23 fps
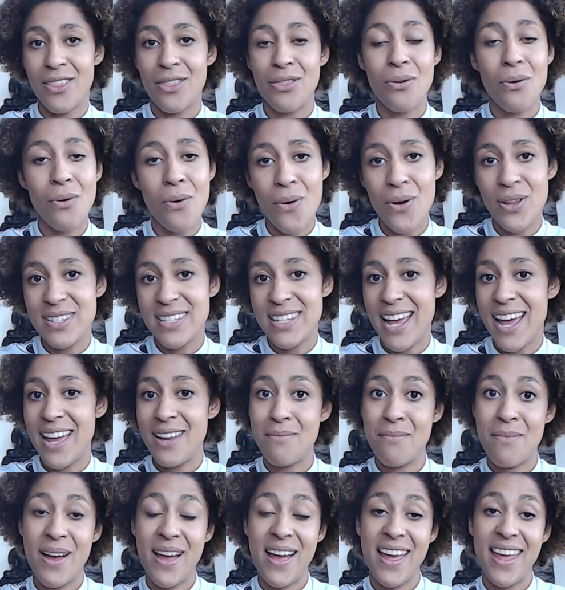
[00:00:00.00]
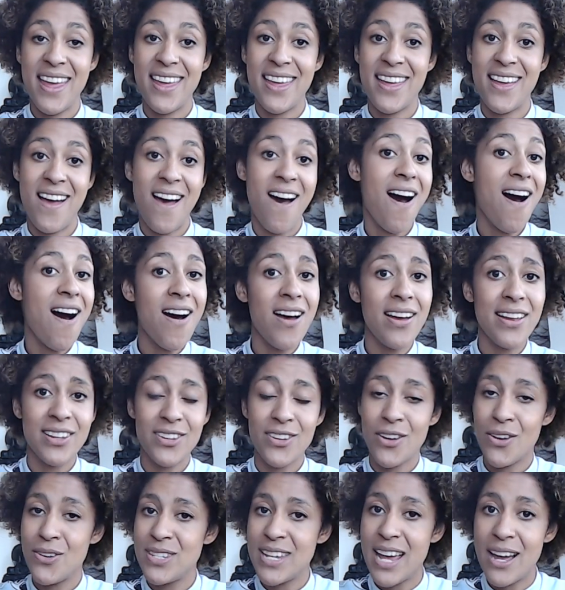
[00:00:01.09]
thoughts and my
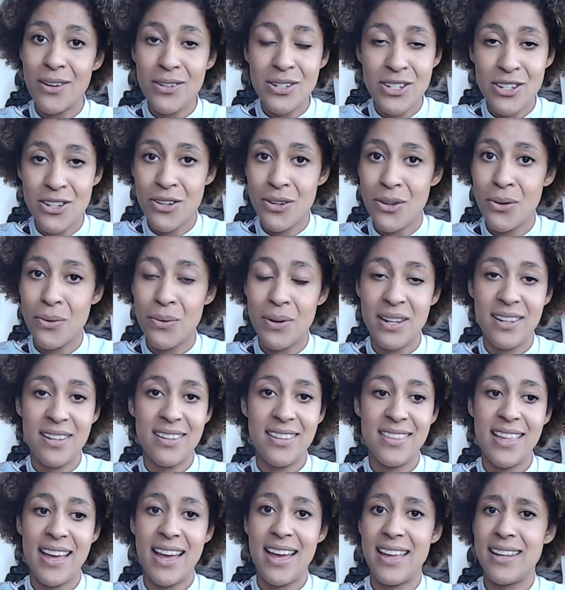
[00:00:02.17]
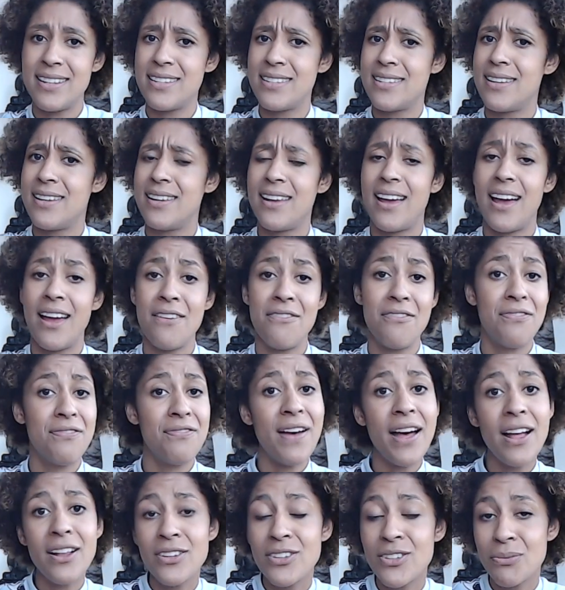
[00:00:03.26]
heart goes out to you, and that I've
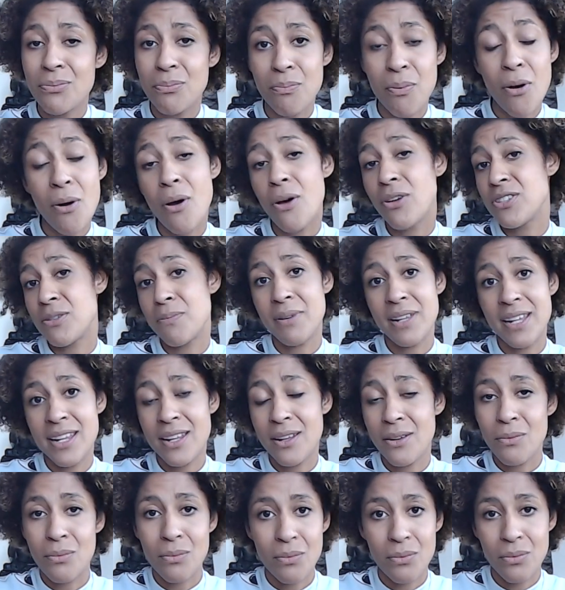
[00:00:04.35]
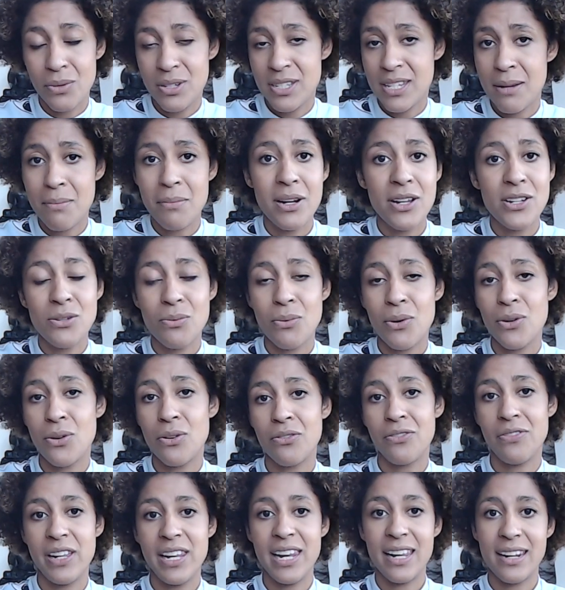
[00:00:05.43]
felt possibly similar to what you're
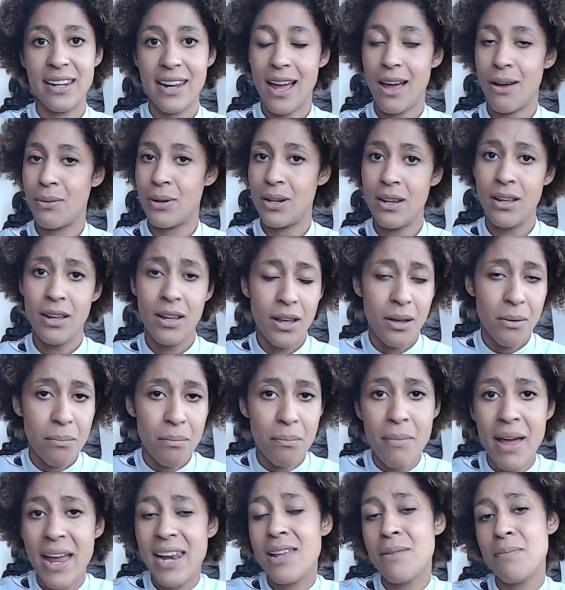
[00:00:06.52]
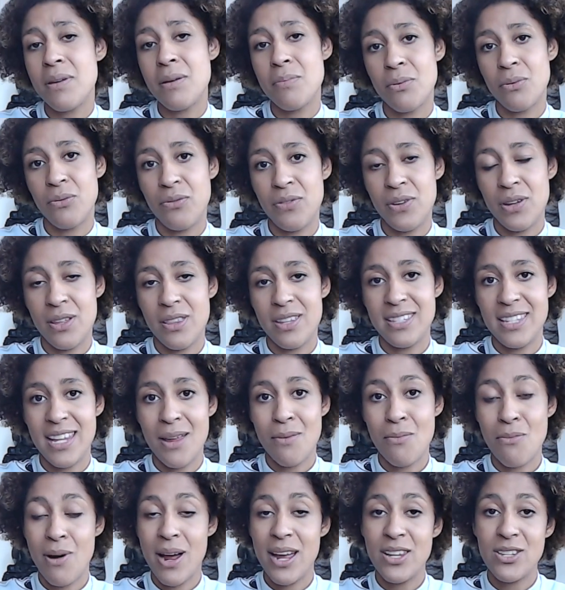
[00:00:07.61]
feeling now, and many people feel the
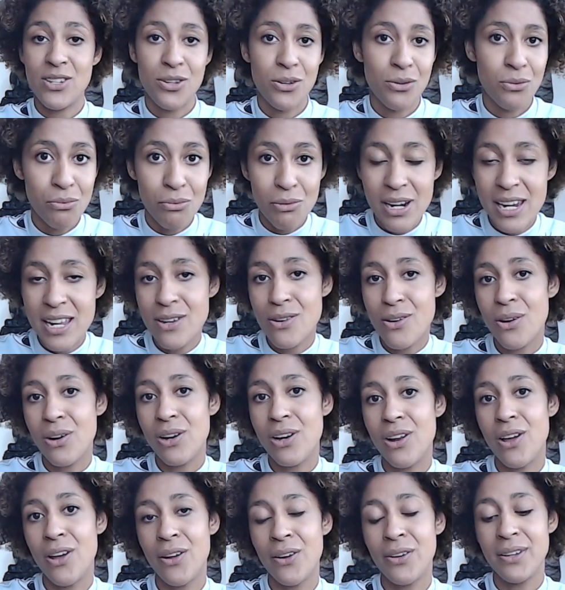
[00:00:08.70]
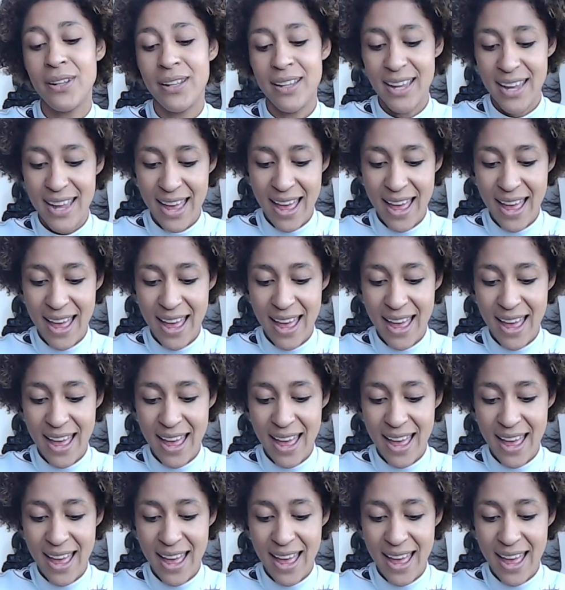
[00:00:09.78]
same way, so you're really not alone.